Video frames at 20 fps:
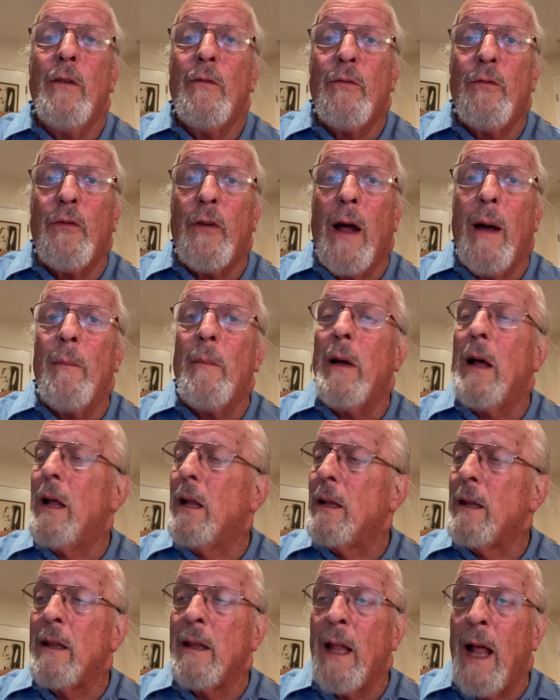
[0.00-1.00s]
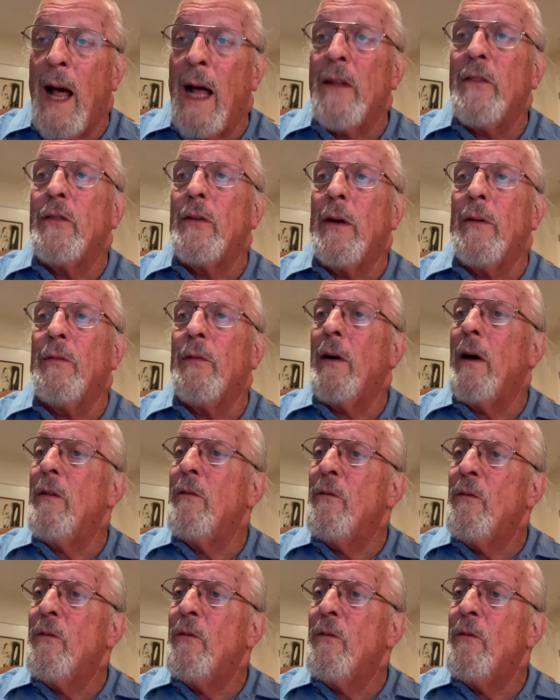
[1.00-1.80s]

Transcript: from lots of